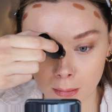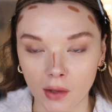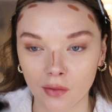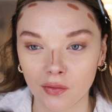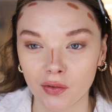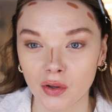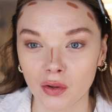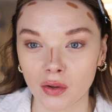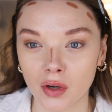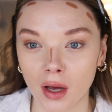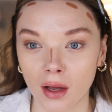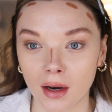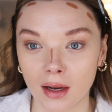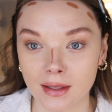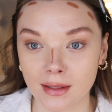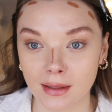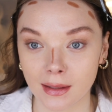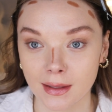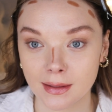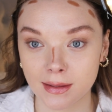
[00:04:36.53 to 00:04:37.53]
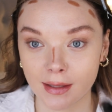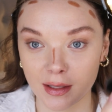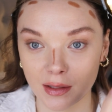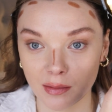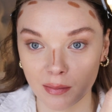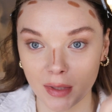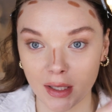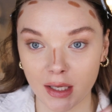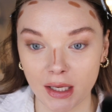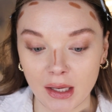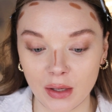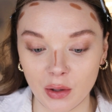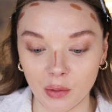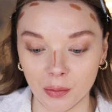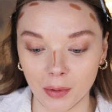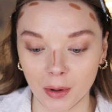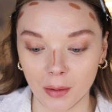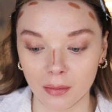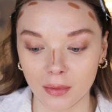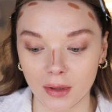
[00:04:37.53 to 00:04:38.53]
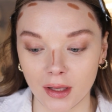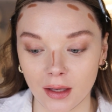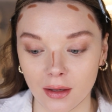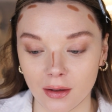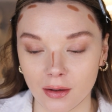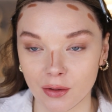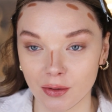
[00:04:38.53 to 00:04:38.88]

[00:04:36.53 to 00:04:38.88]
If you're not as lazy as me, you probably